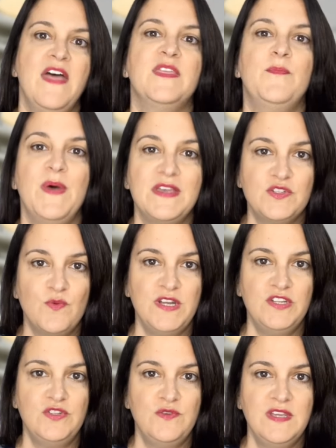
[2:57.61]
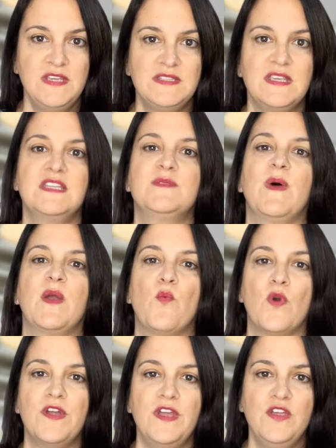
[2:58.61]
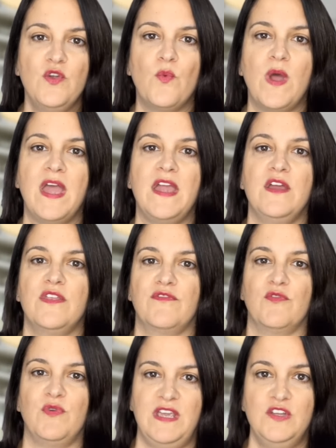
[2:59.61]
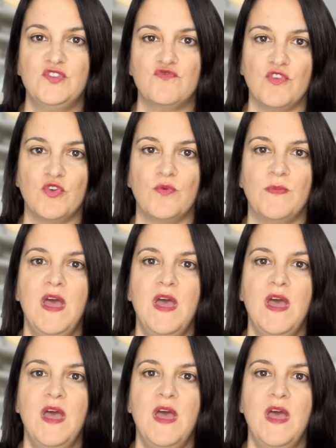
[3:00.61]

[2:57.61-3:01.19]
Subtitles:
The best way to do this is by working your way through each room,